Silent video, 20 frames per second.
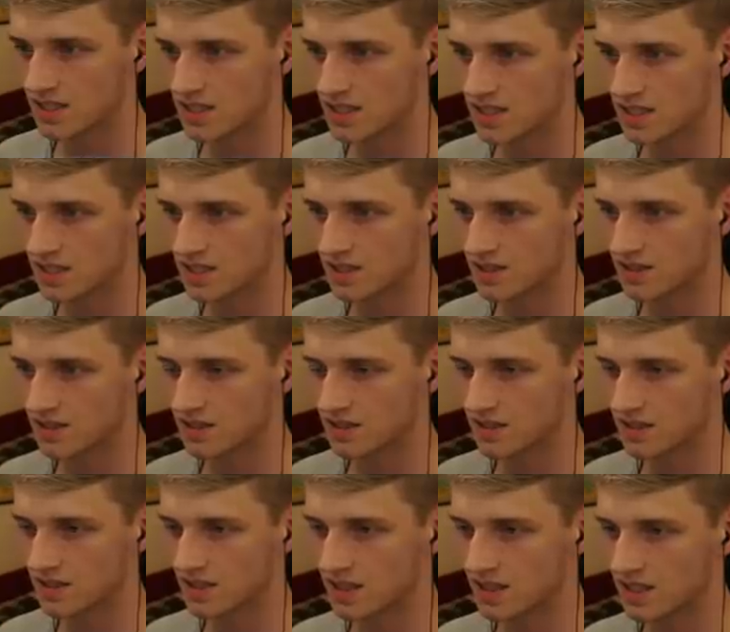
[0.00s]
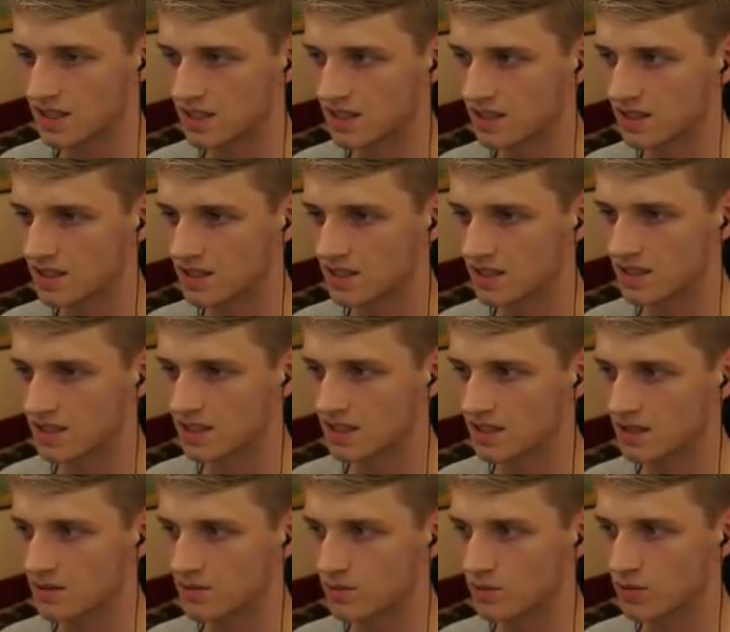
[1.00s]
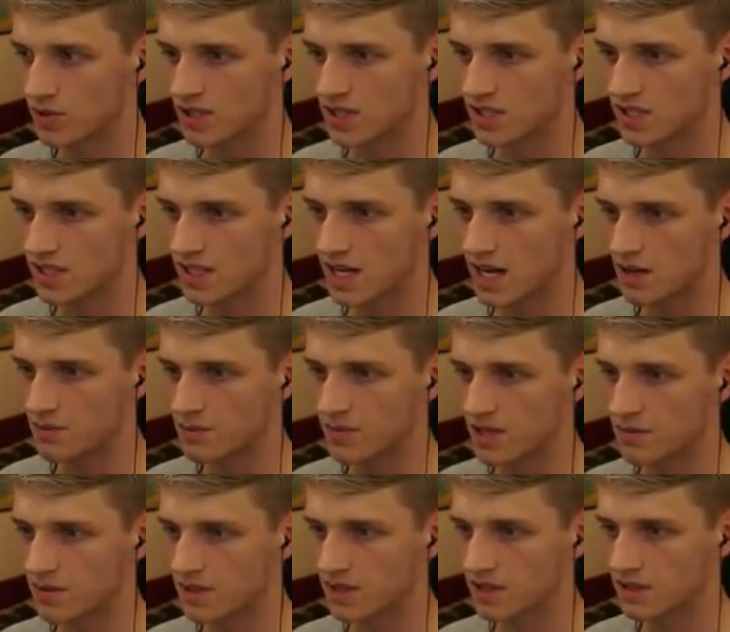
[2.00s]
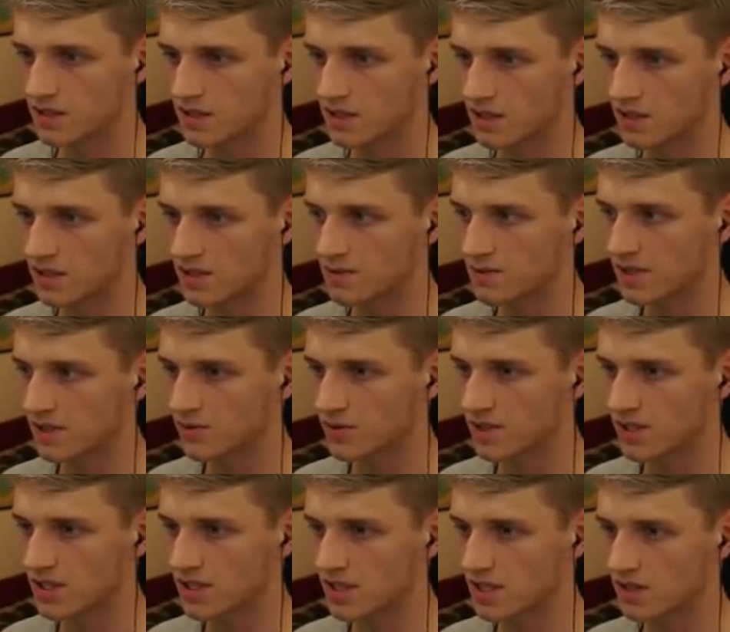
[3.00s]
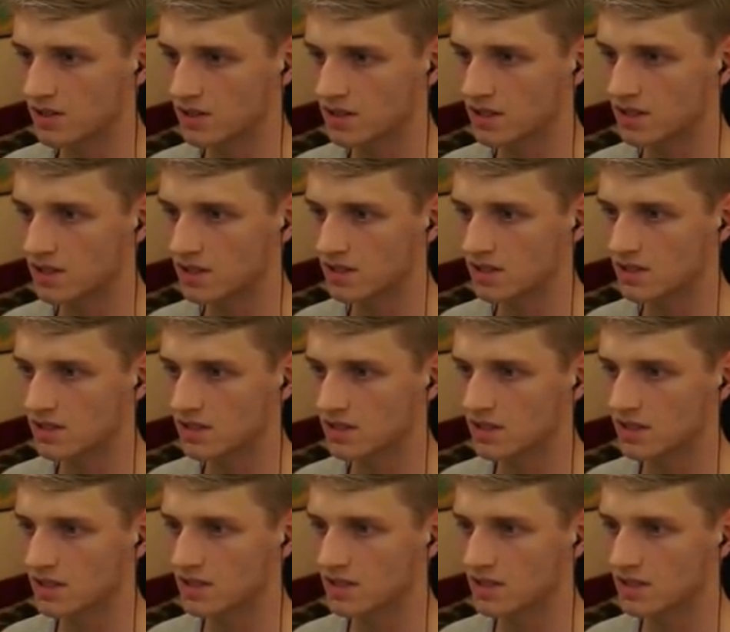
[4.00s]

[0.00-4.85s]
He's still here. Can he bridge the gap, maybe? Oh, he's being bridged now. Okay, nice.